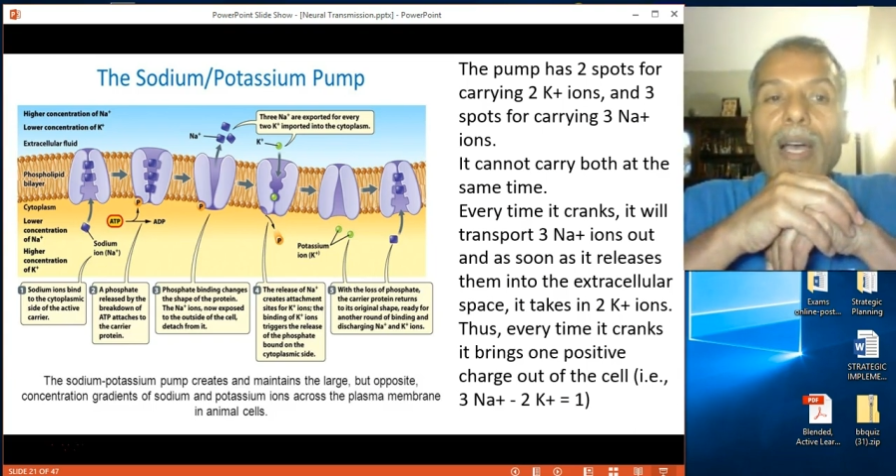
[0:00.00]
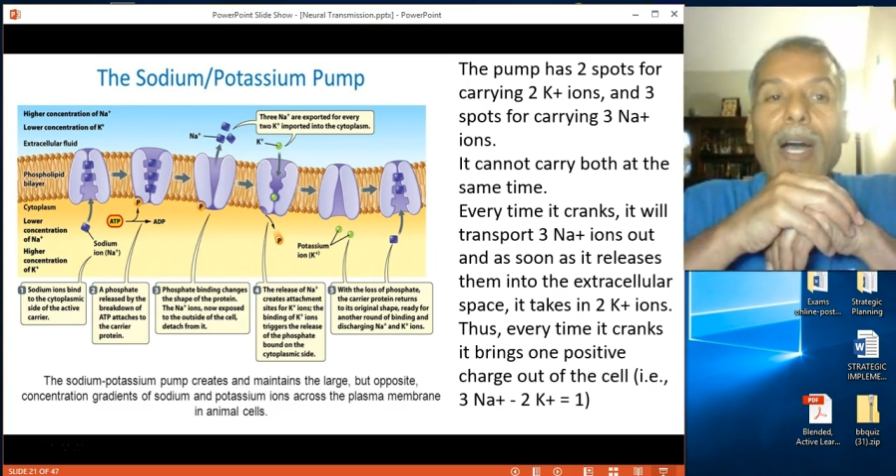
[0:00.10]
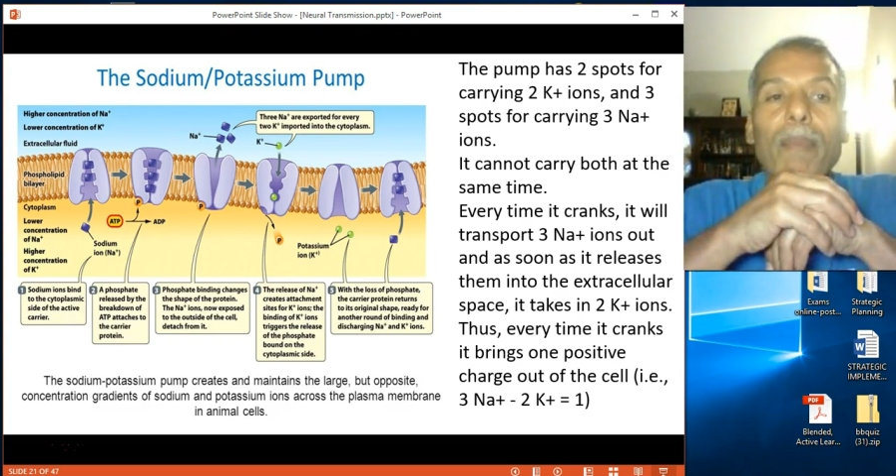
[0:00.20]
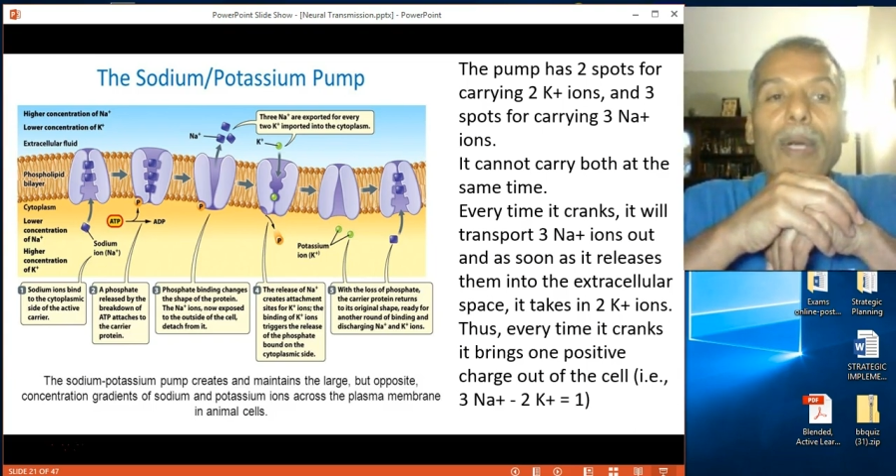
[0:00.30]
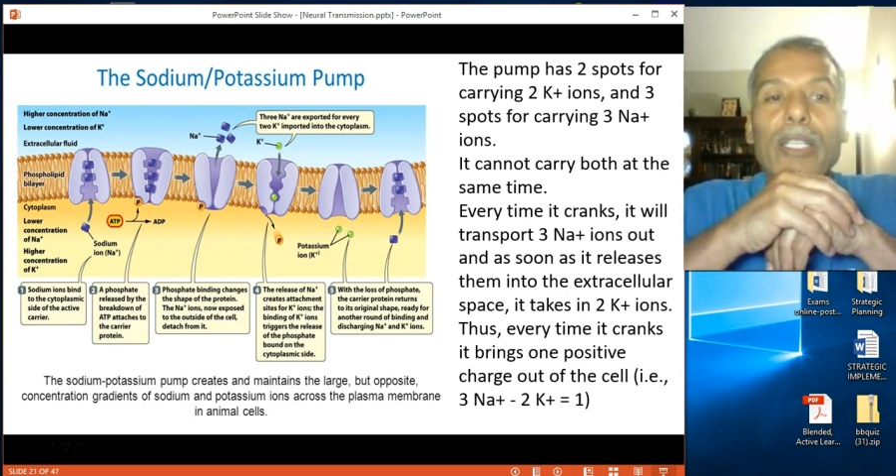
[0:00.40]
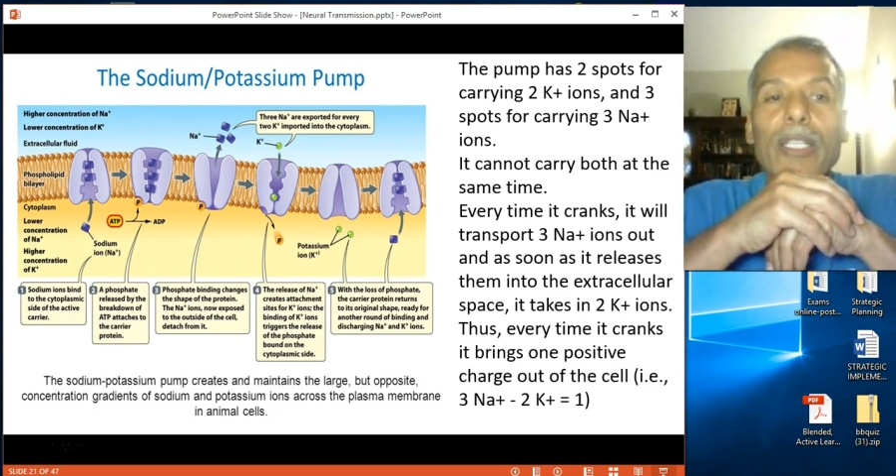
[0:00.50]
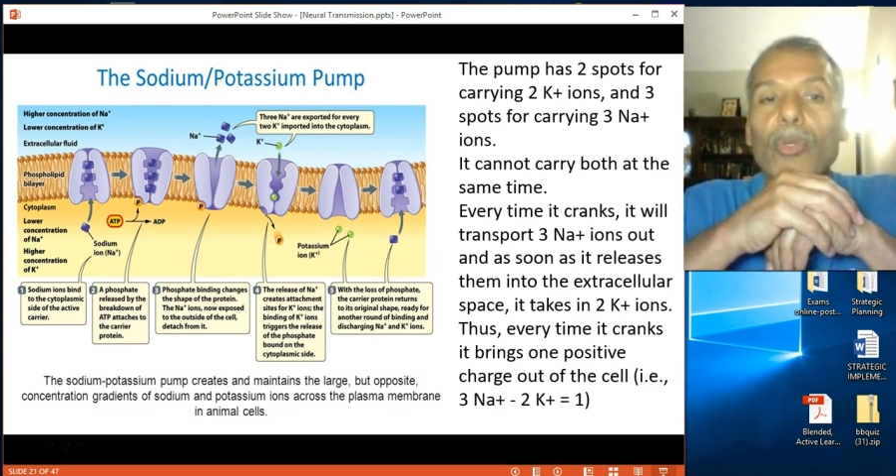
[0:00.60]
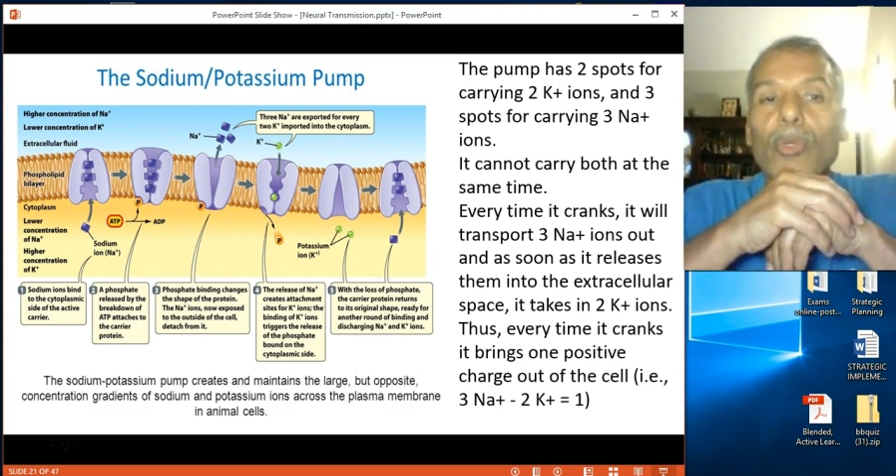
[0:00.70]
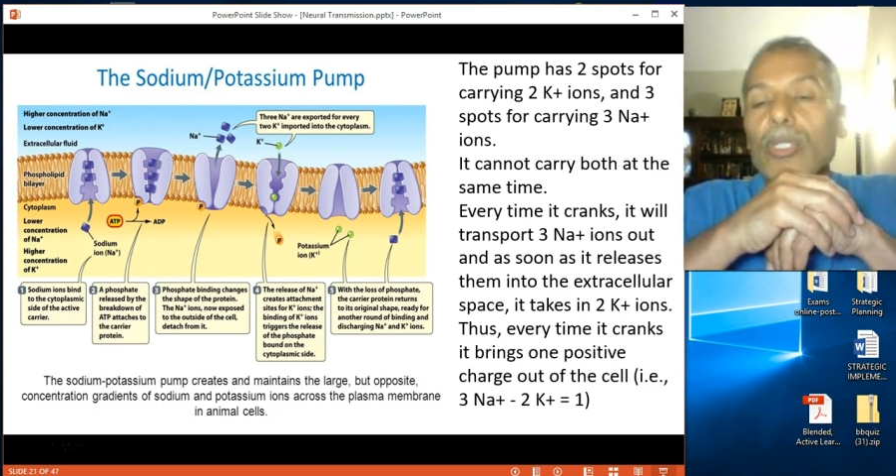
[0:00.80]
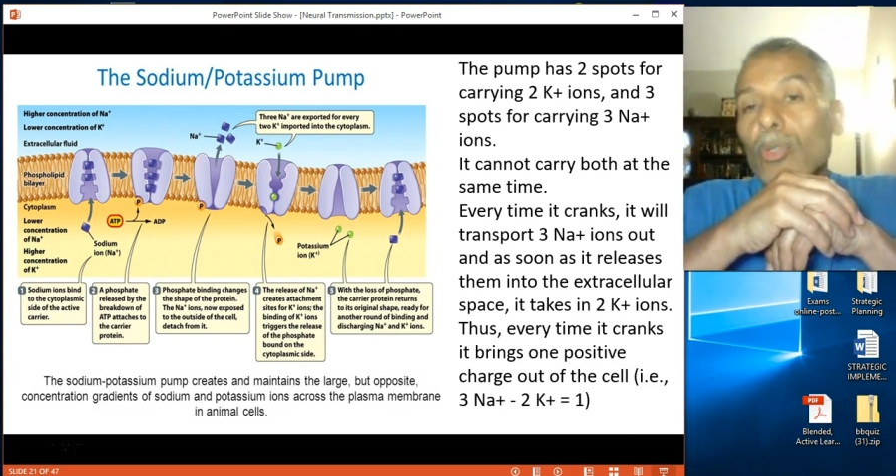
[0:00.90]
and by
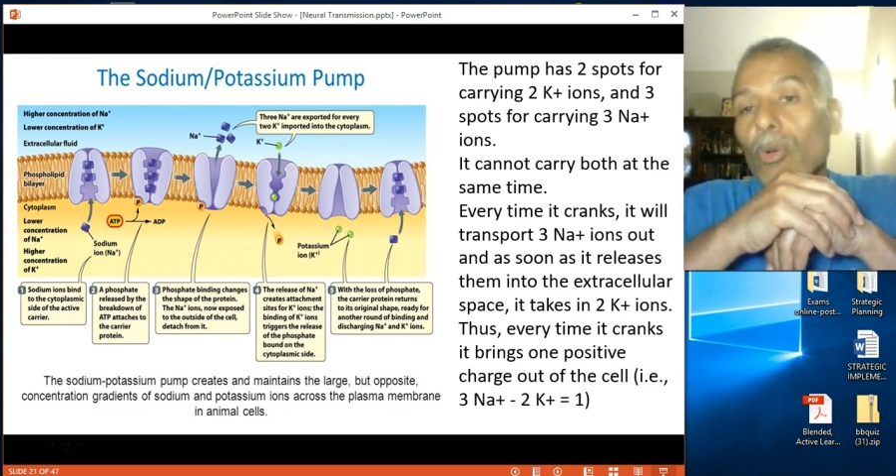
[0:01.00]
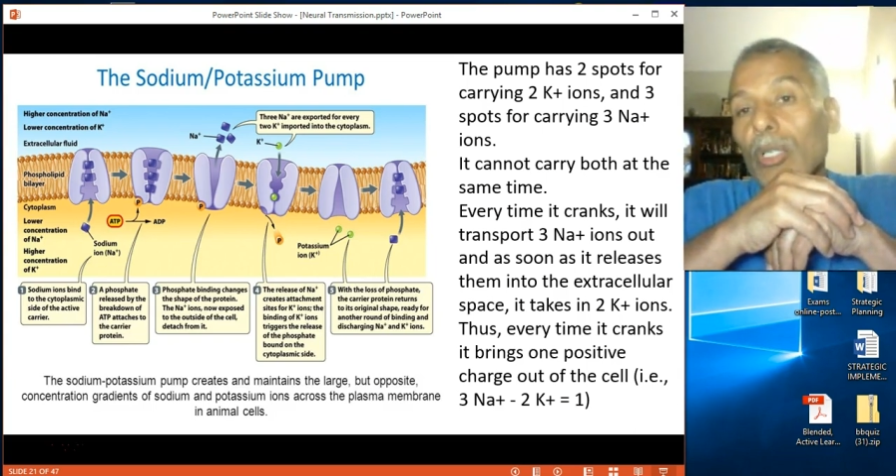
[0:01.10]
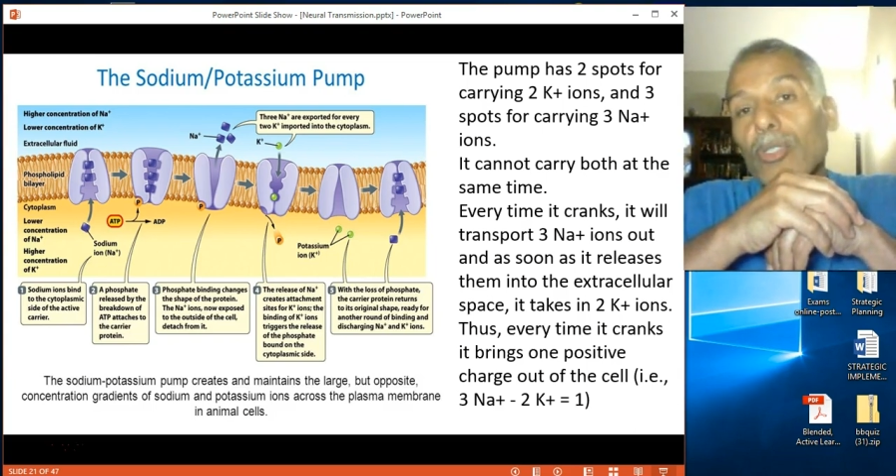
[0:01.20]
doing so, the